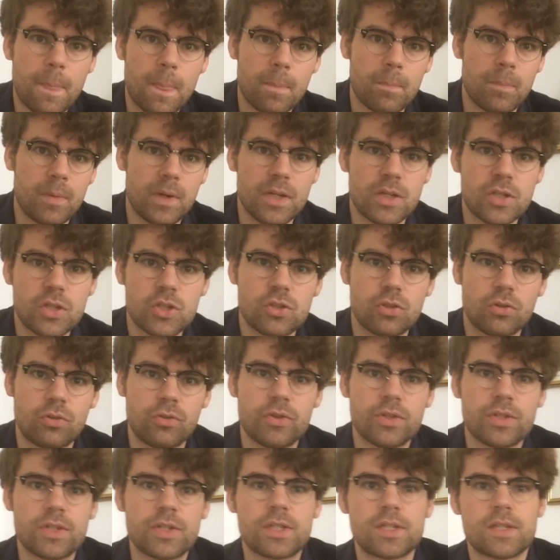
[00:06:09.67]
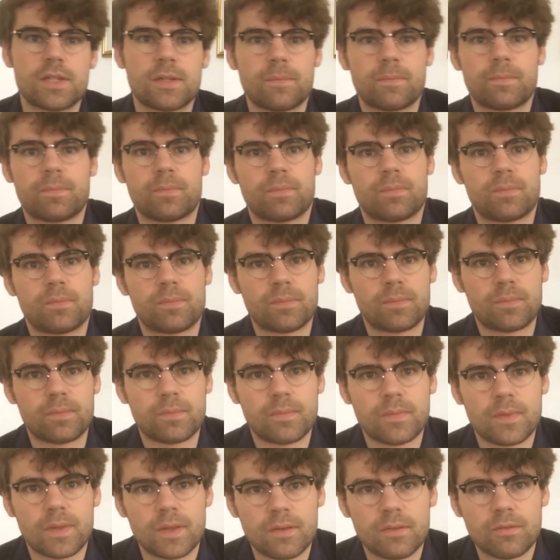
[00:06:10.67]
many stories
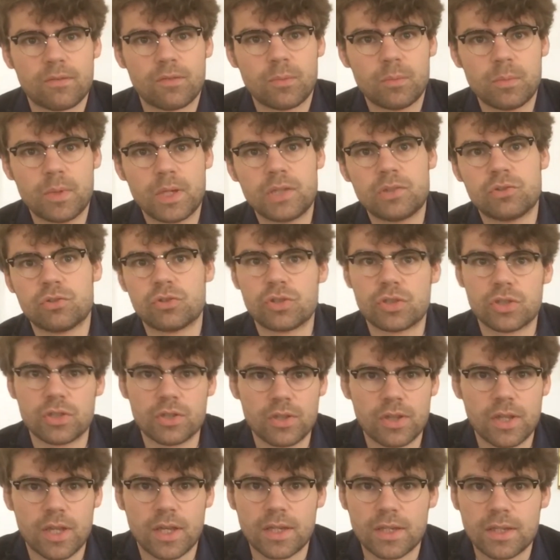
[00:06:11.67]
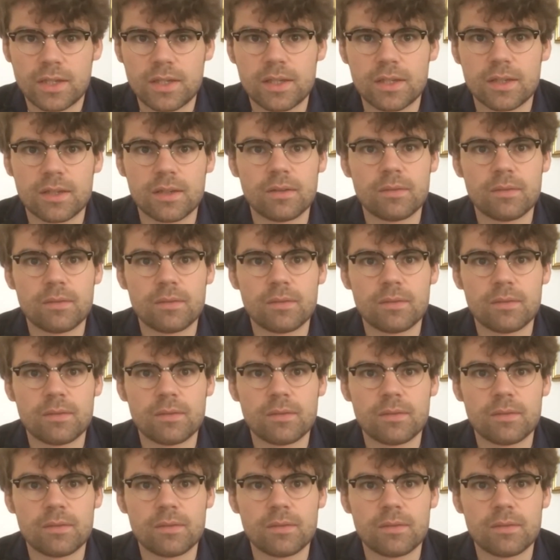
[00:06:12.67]
from literature that